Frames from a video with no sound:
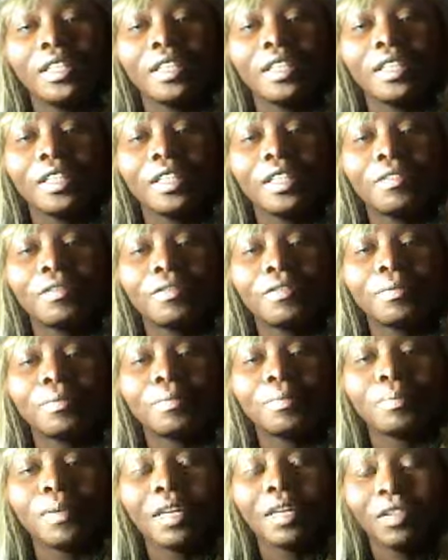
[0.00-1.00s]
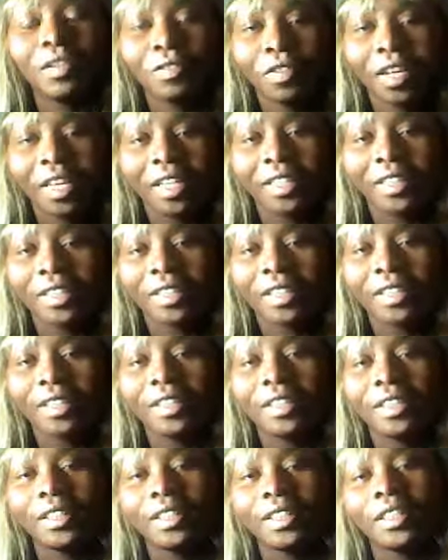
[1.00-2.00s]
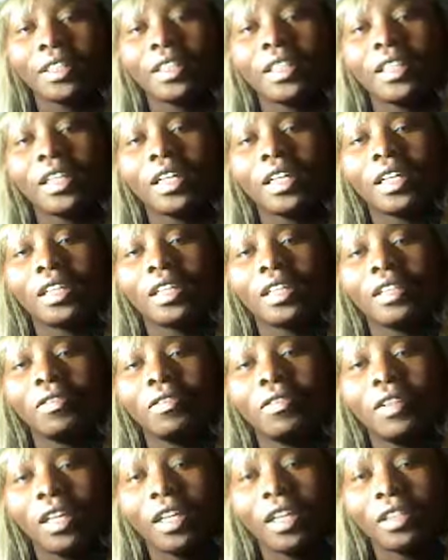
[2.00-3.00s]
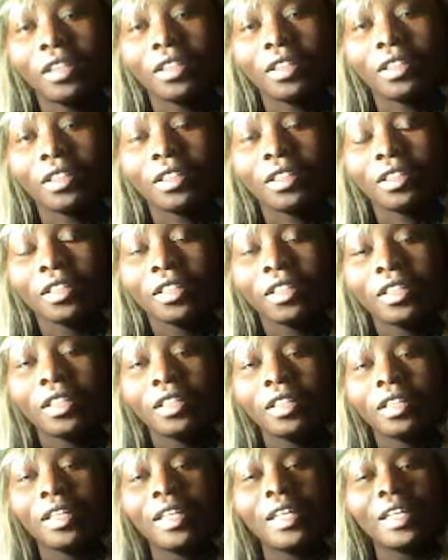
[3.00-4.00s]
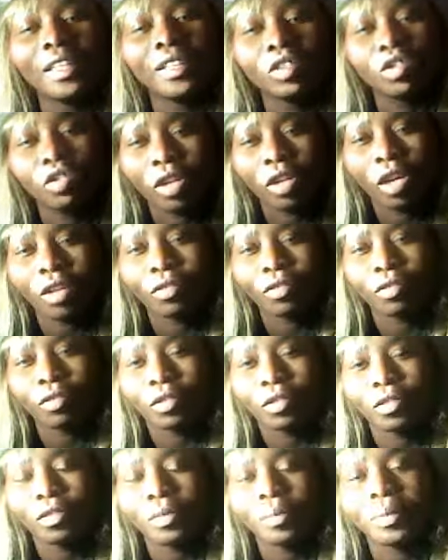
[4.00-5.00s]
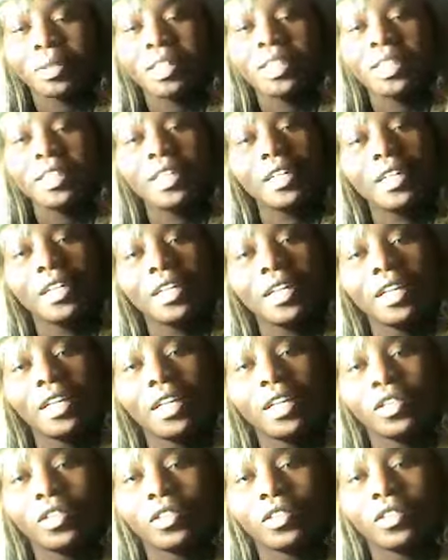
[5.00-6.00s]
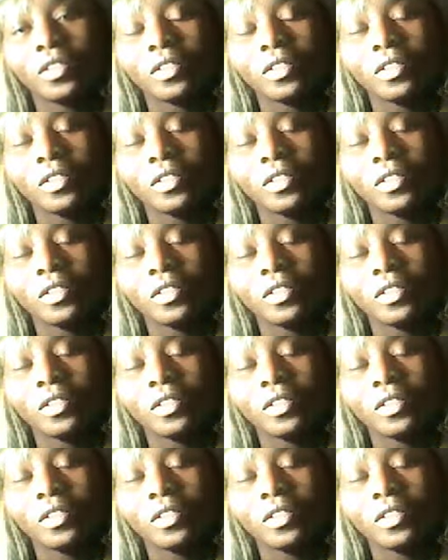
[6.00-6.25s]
if my face that's sitting here, the face that traveled from Sierra Leone,